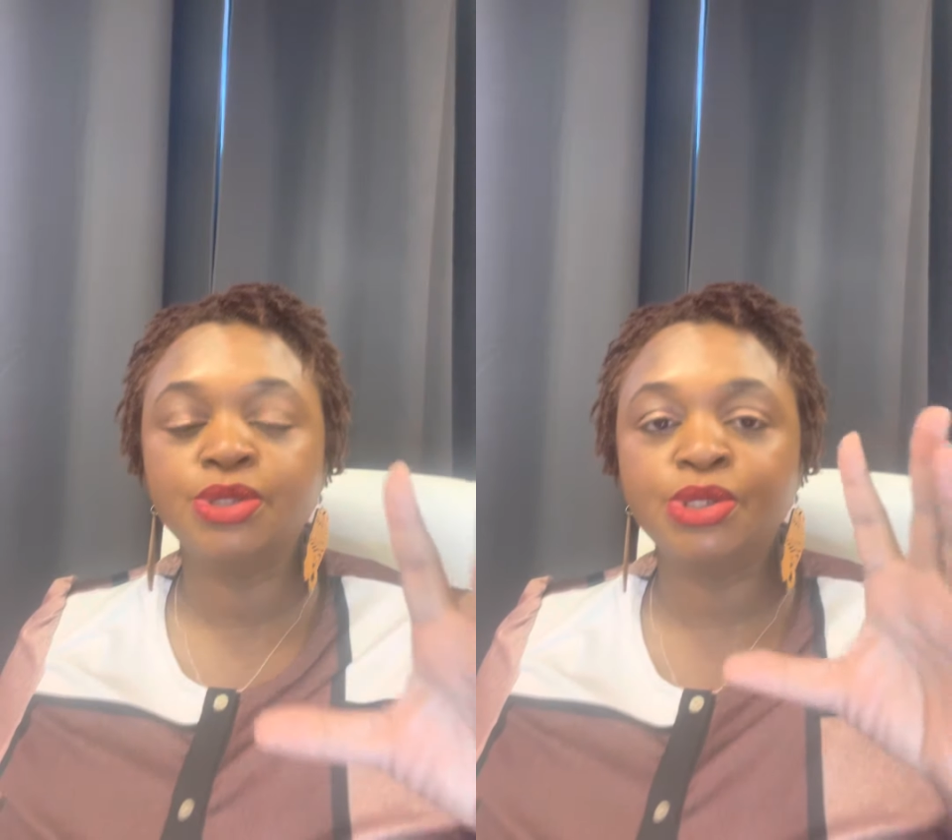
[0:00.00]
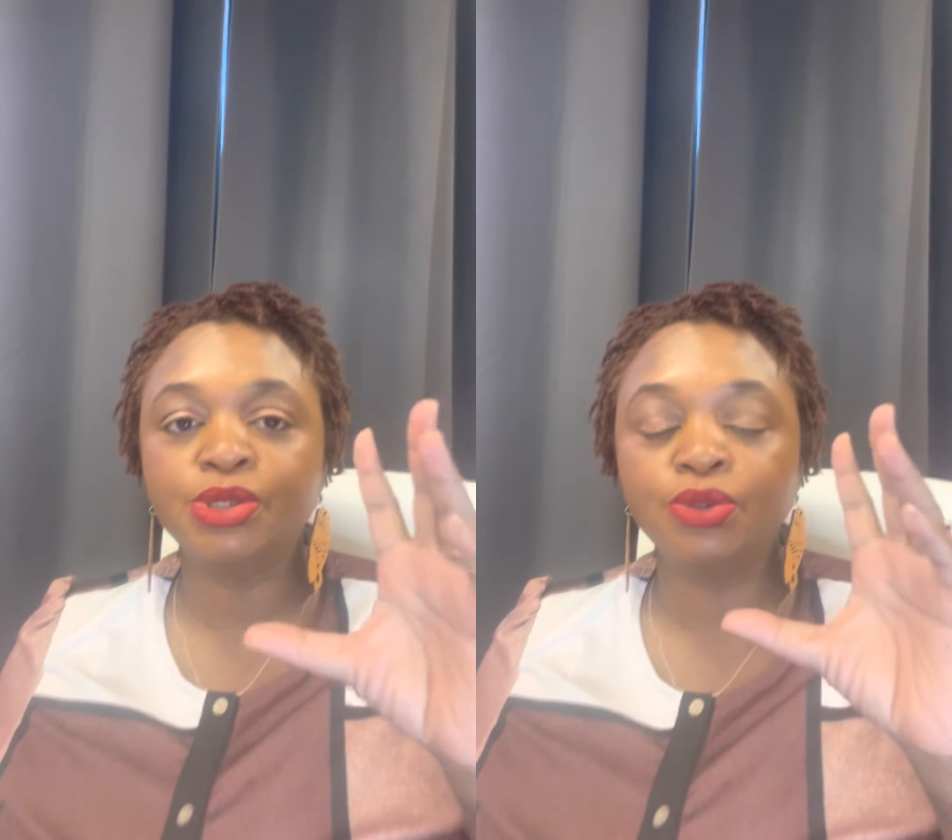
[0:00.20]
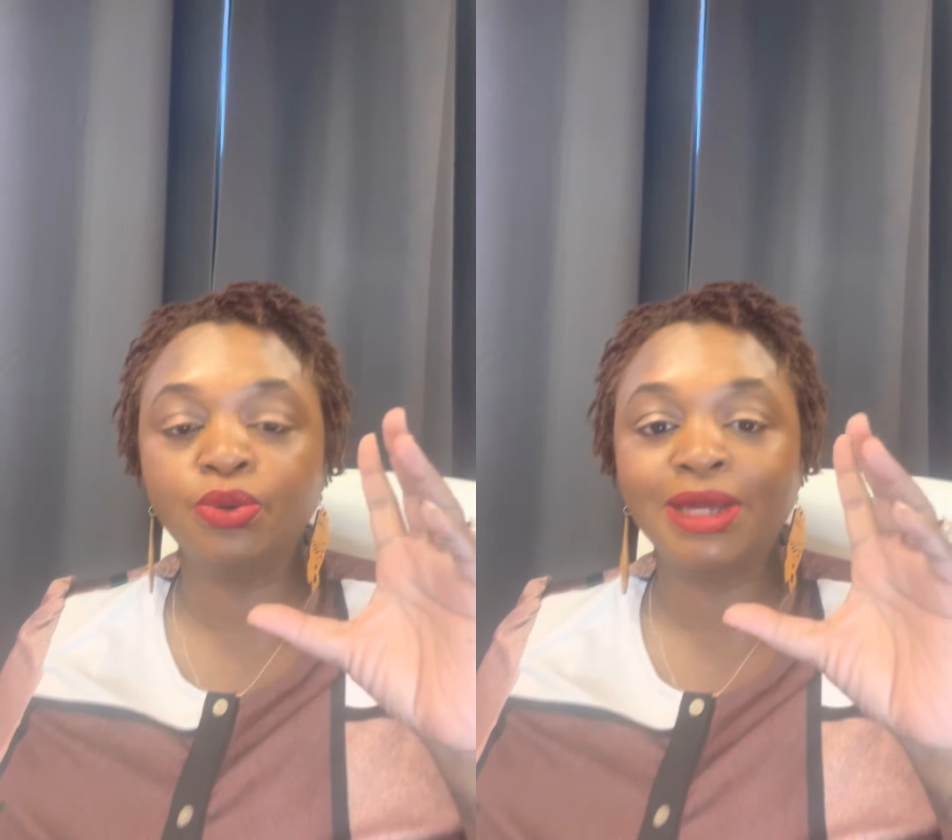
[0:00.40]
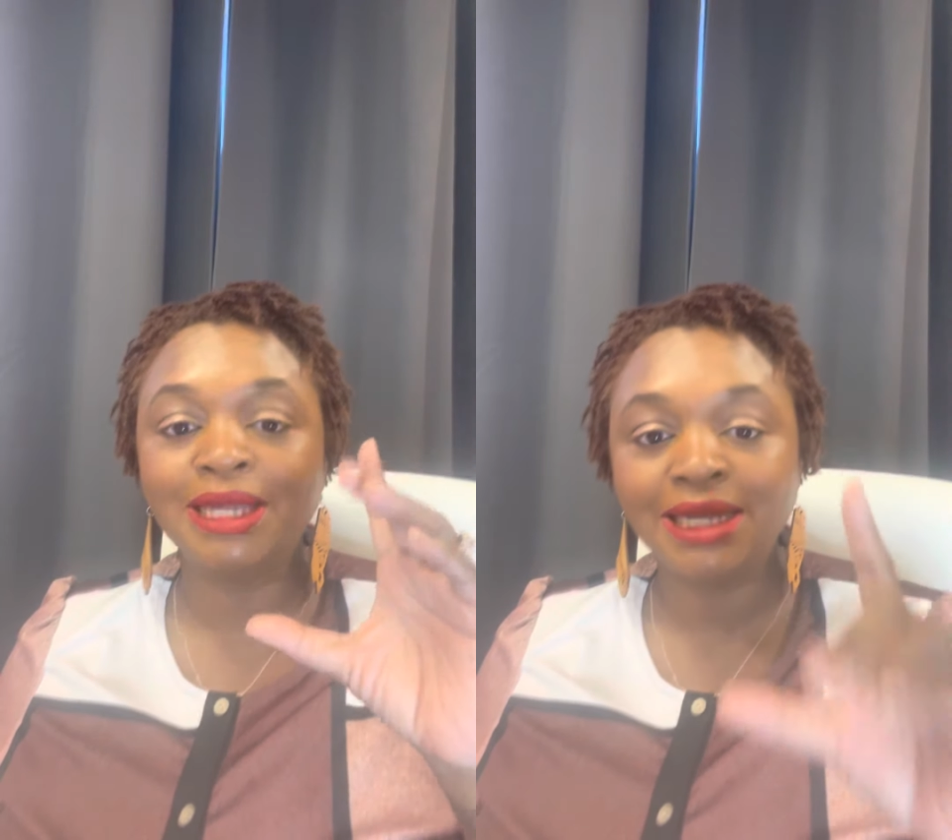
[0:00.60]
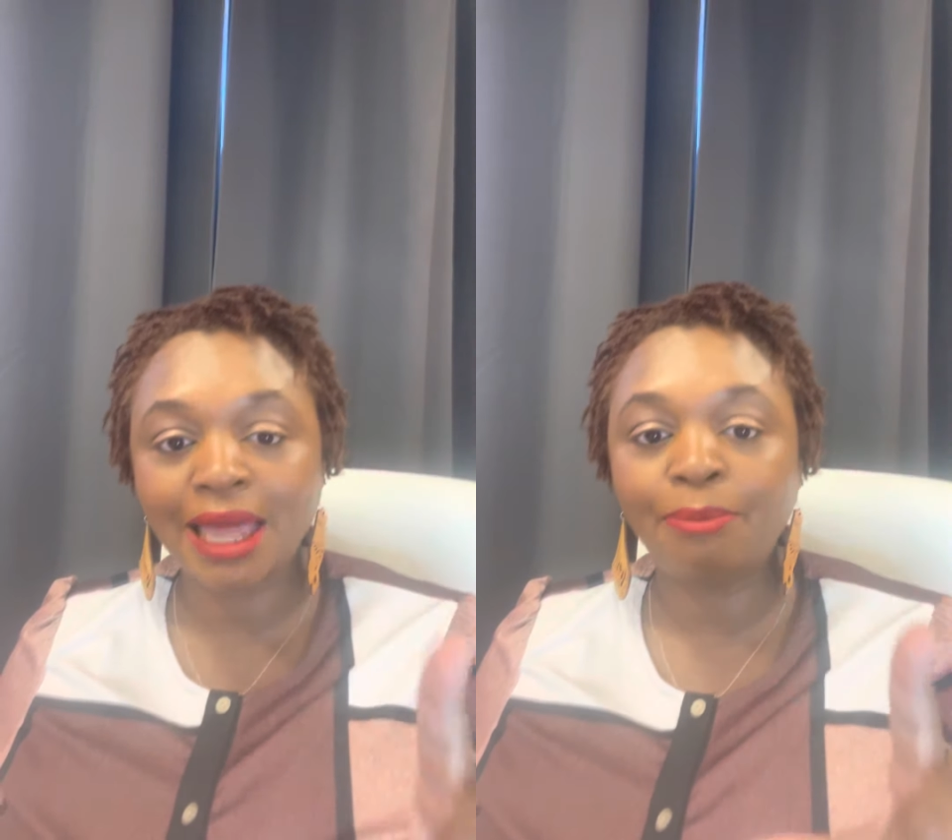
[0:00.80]
to
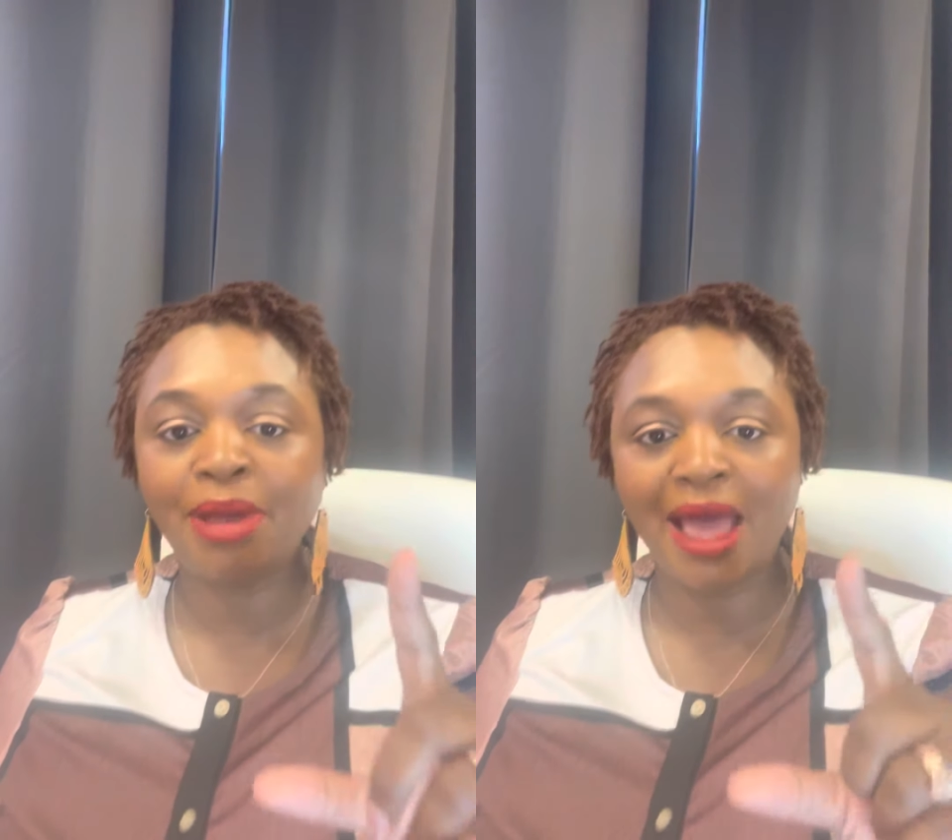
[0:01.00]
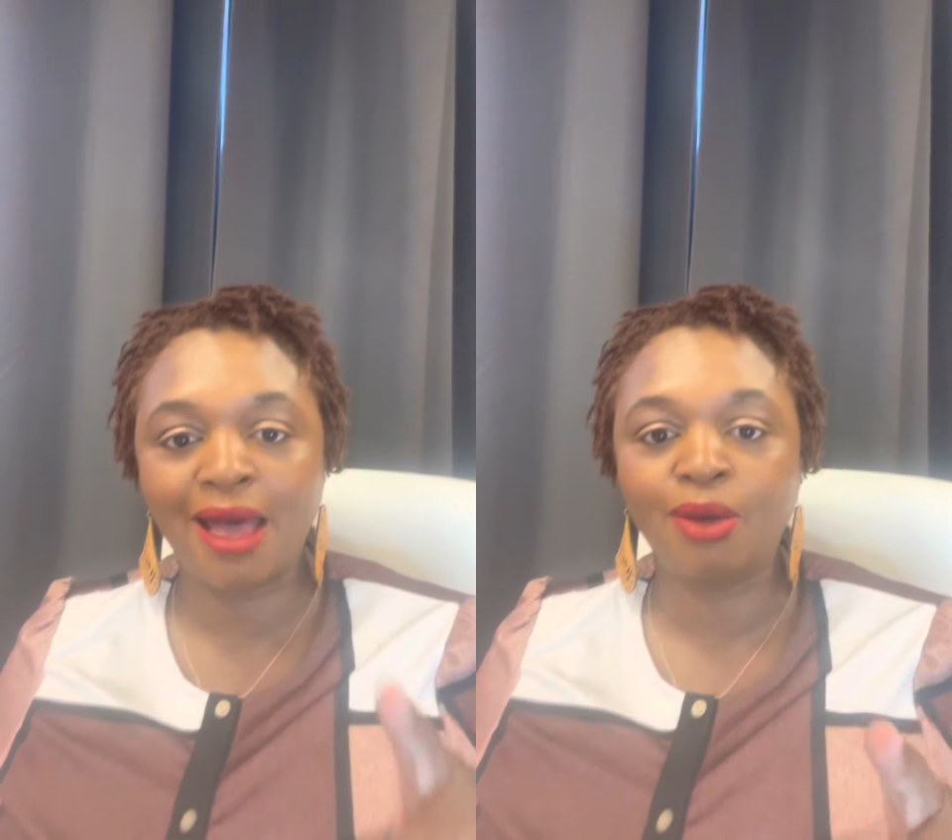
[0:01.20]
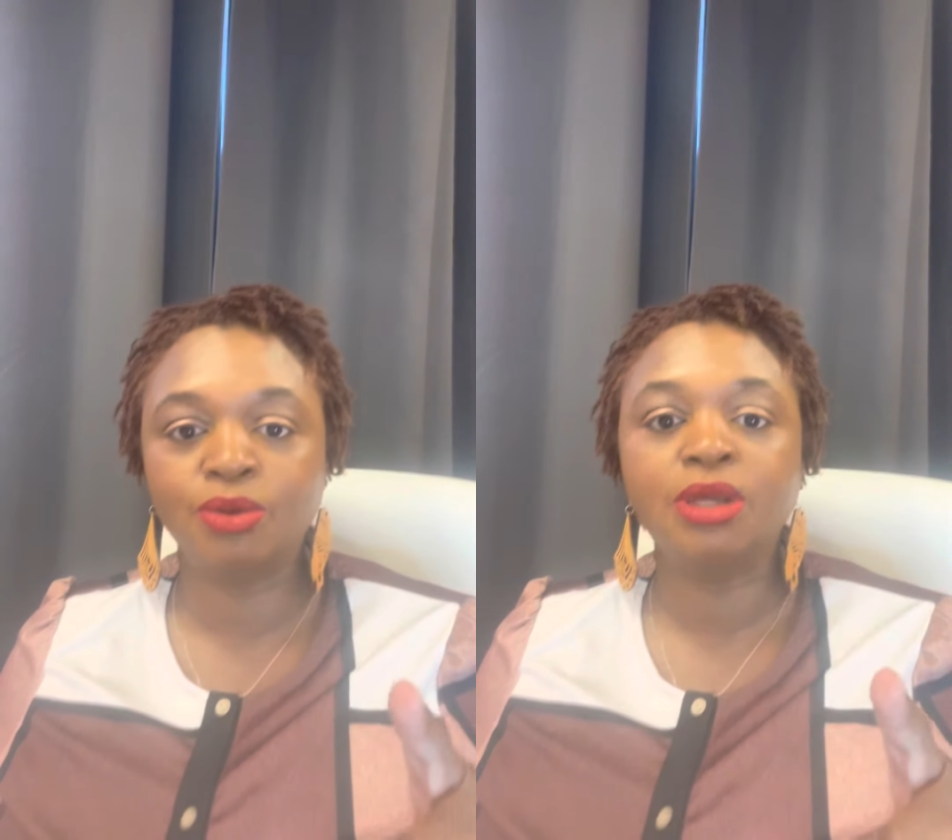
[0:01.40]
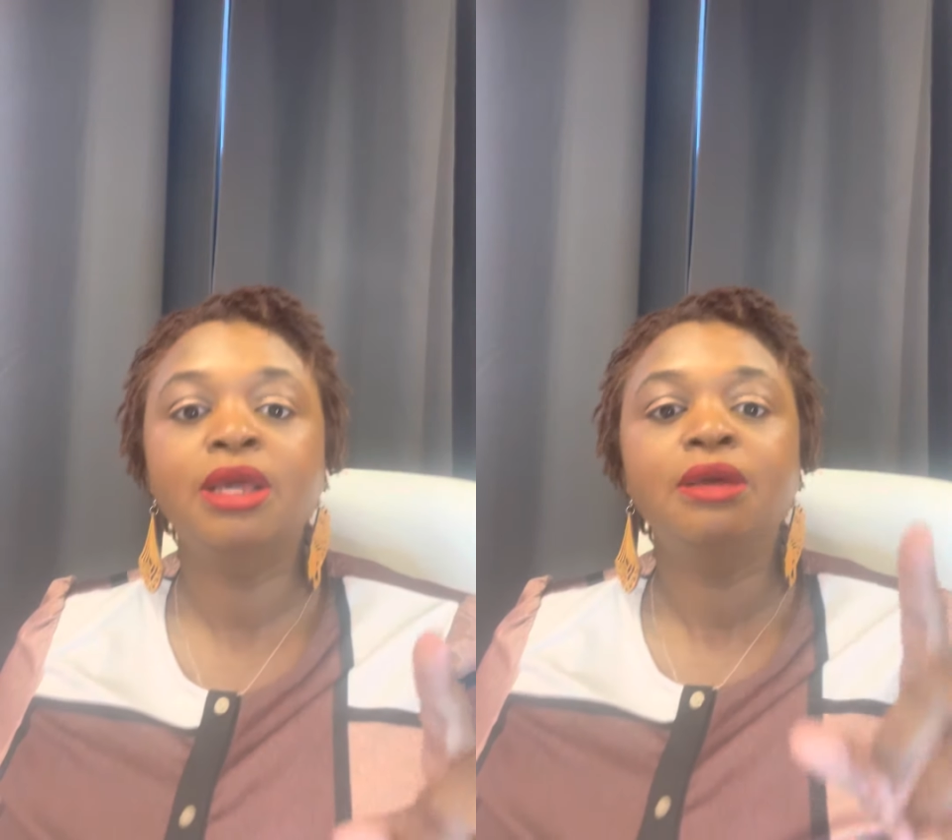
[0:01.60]
CLEP out,